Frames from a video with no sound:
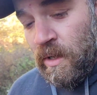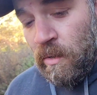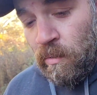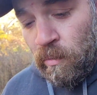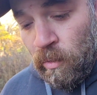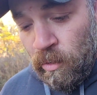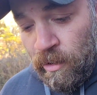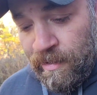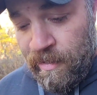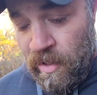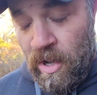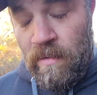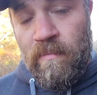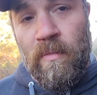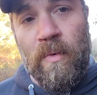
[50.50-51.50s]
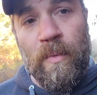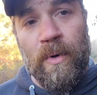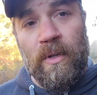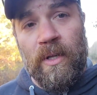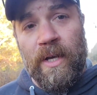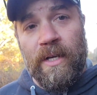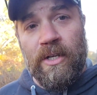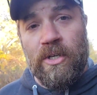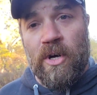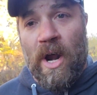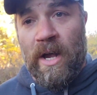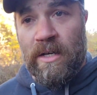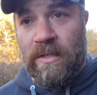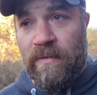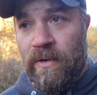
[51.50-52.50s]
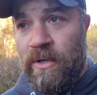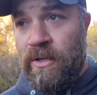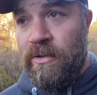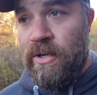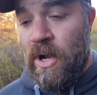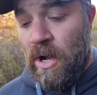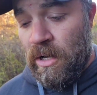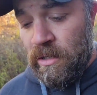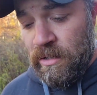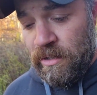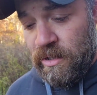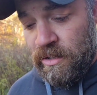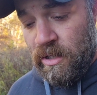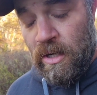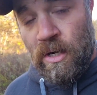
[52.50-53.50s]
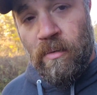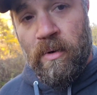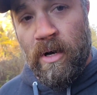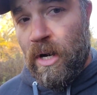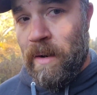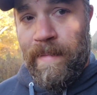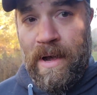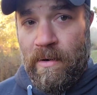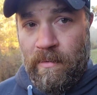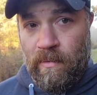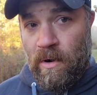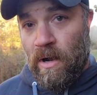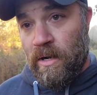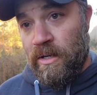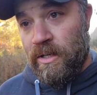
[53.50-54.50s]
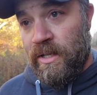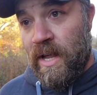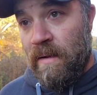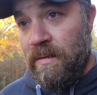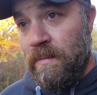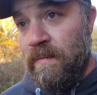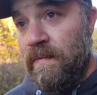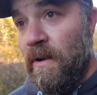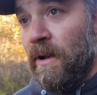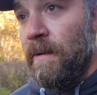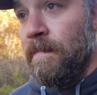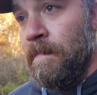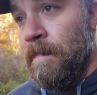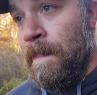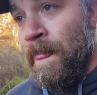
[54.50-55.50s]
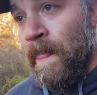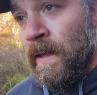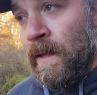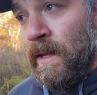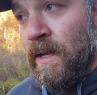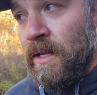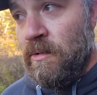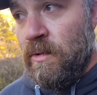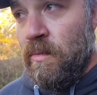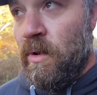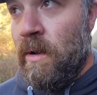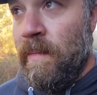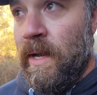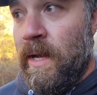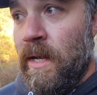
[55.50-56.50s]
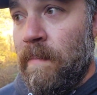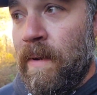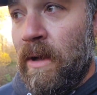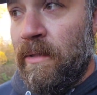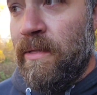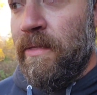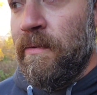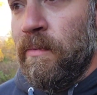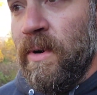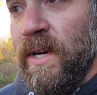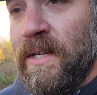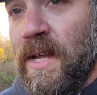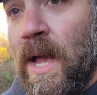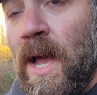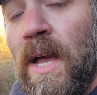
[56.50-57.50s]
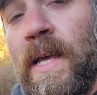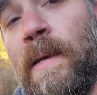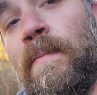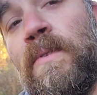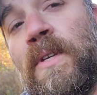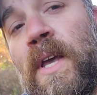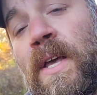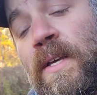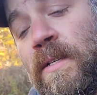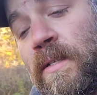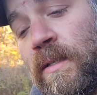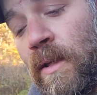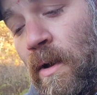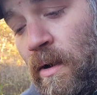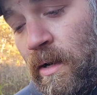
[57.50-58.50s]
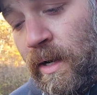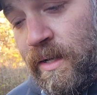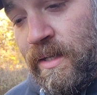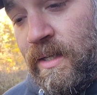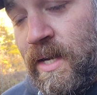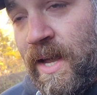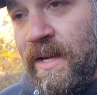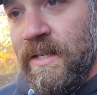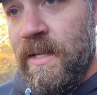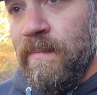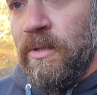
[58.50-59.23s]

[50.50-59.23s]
Rule of thumb when we're laying tracks for new dogs, because they're going to want to come out and run and just have some fun, is we want to make it about 3 times as long as it takes them